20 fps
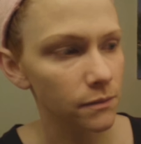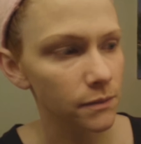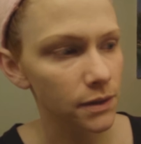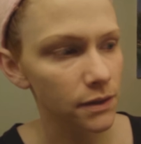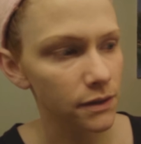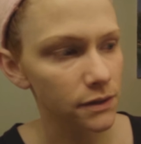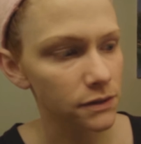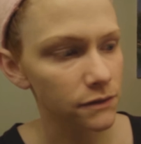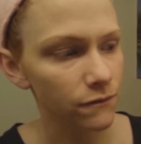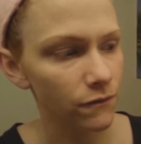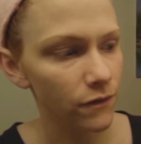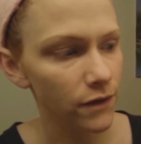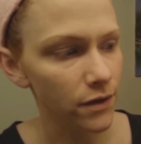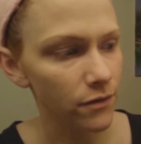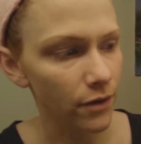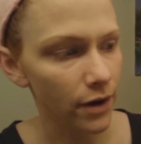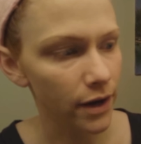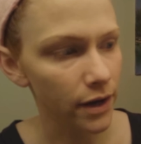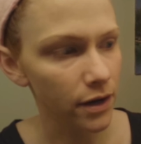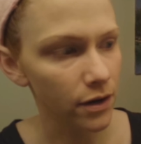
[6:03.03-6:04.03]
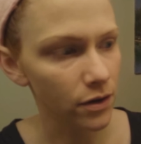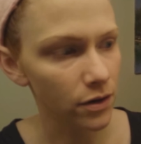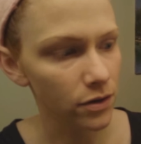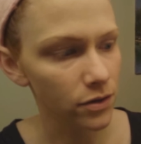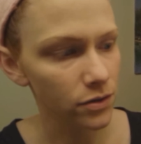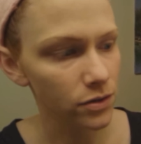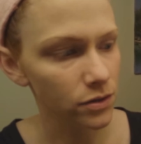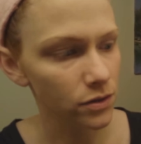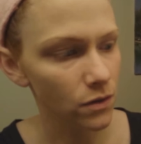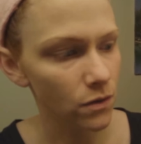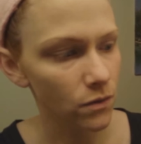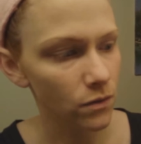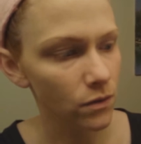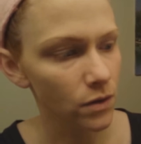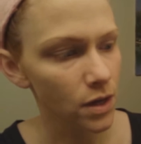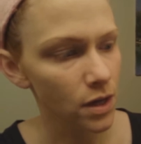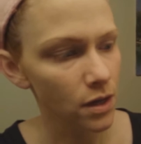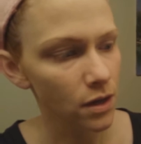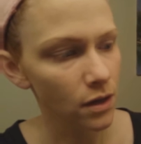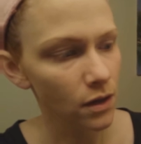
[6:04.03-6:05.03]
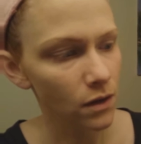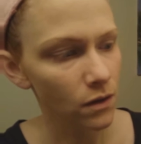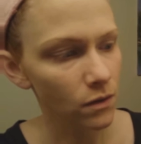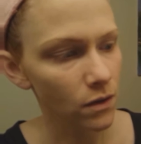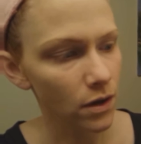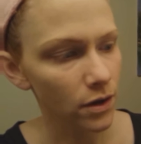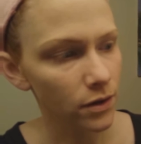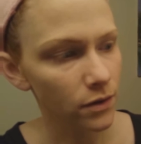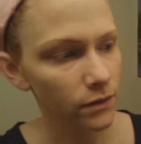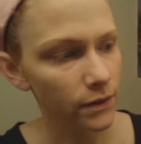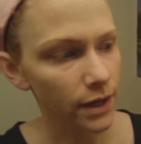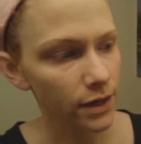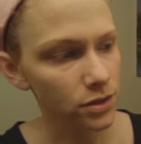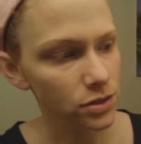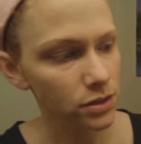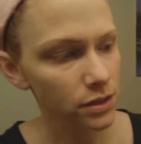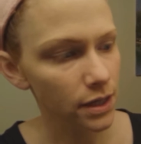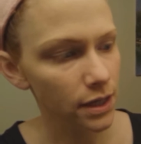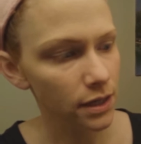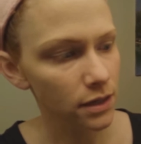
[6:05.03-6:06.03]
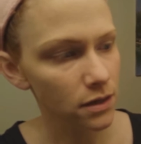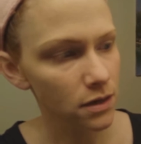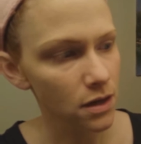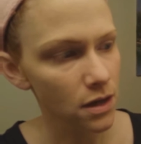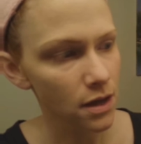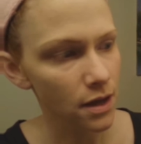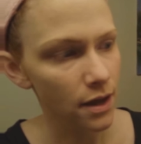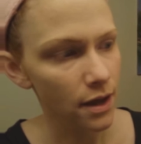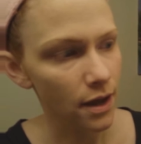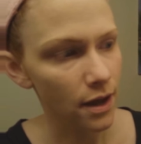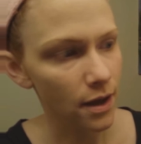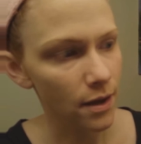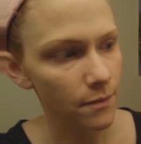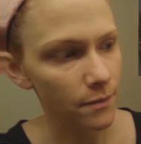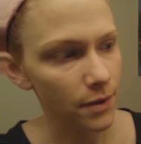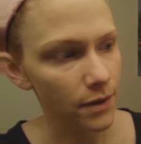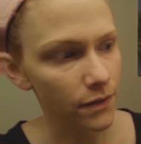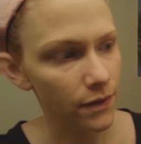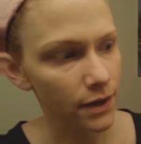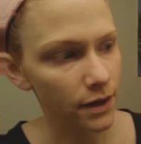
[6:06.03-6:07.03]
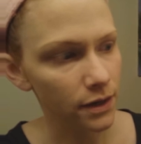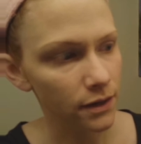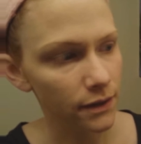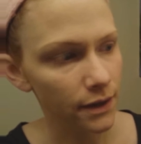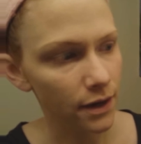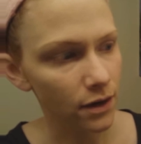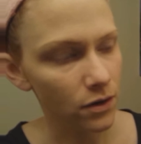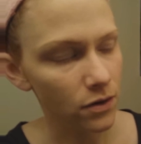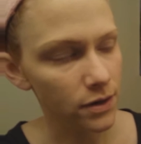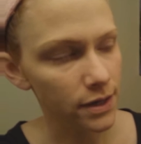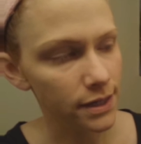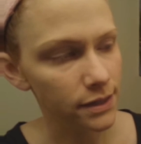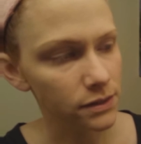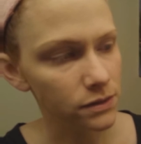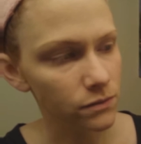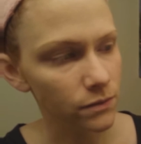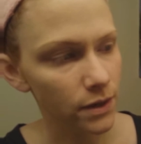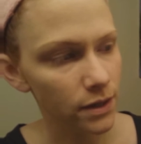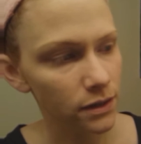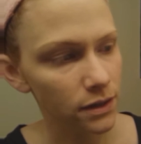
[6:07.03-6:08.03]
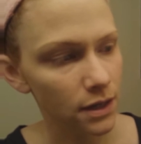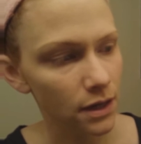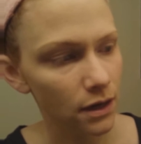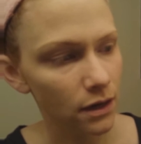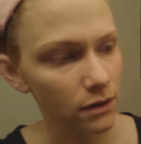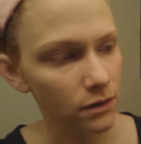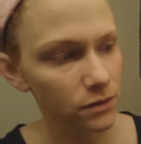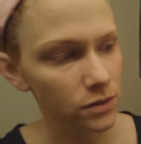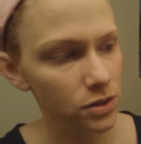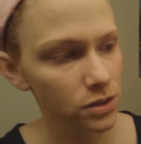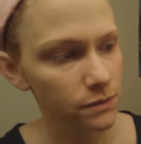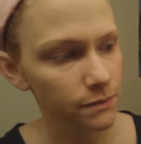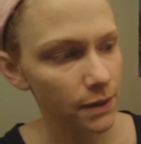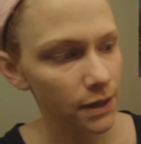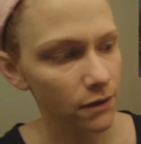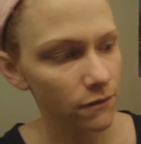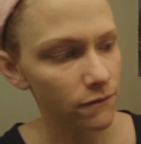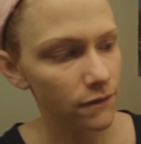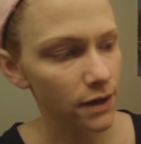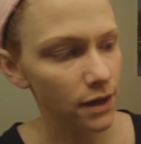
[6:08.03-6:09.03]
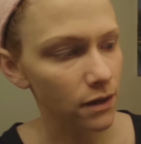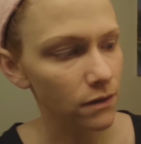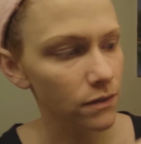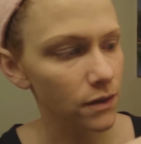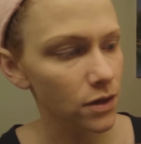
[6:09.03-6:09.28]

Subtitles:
going to be this V right here. You're going to go along your lash line, and then in that crease right there, and just make a V.